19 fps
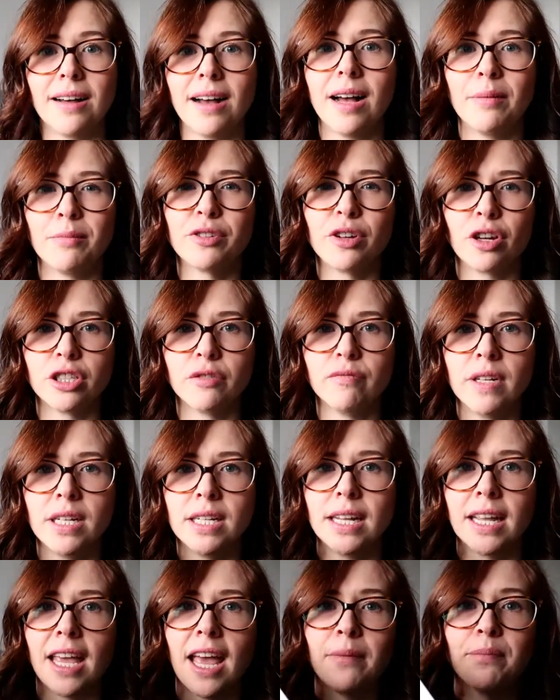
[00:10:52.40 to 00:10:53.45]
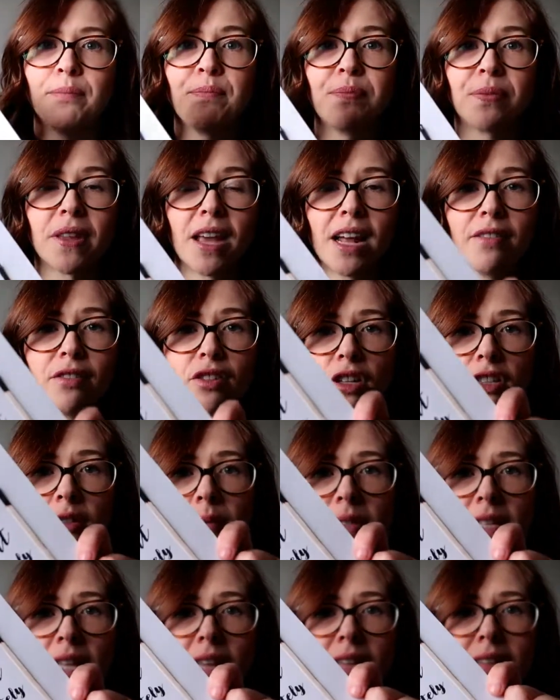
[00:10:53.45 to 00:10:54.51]
I'm starting reading again, and I started
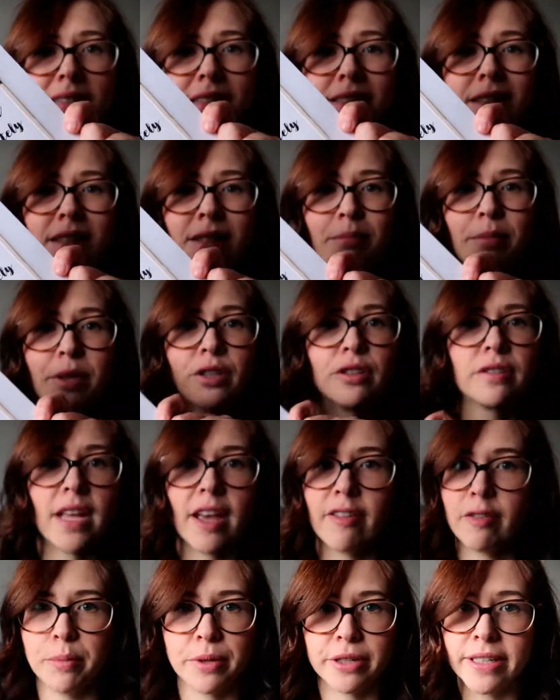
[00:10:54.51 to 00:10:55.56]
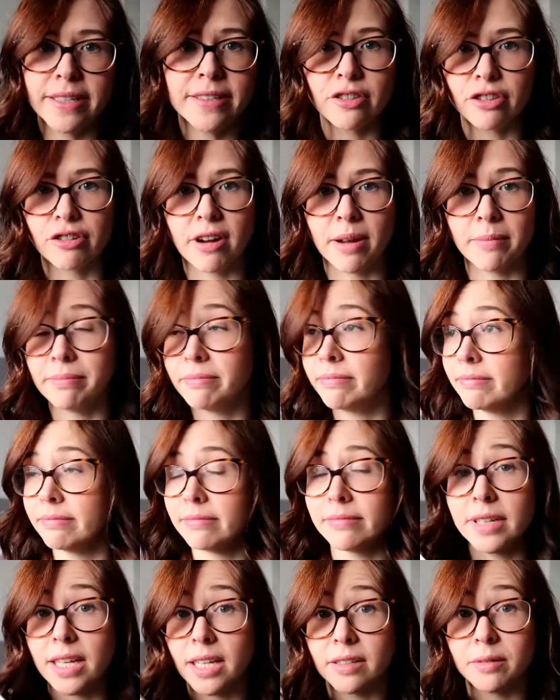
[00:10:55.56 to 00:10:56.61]
with this because everybody on Instagram
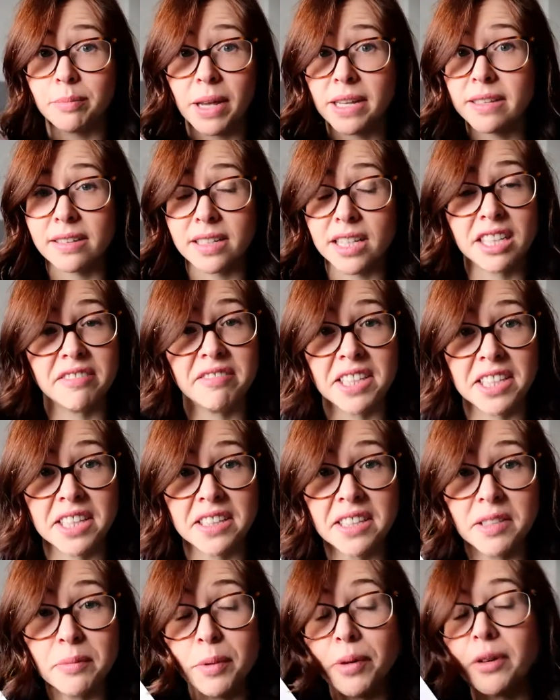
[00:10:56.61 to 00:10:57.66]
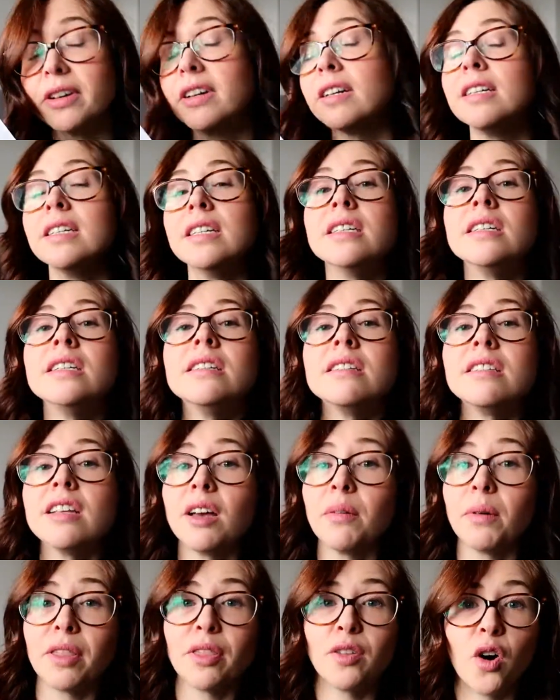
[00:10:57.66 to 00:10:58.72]
is basically reading this book, so
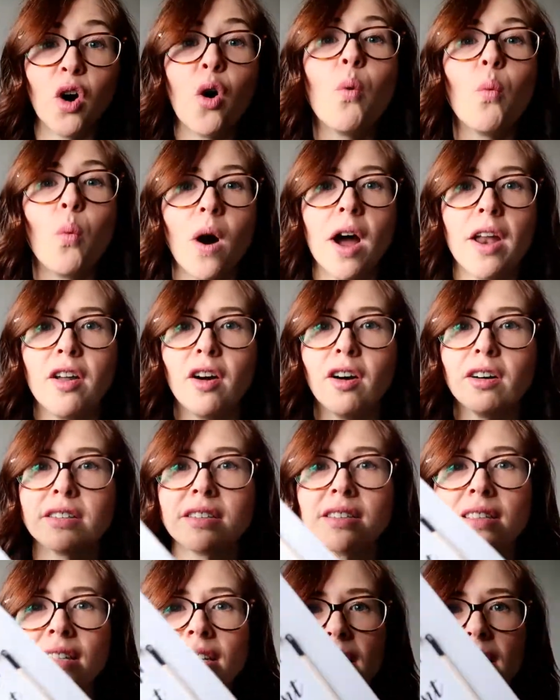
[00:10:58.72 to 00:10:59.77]
I thought, why not?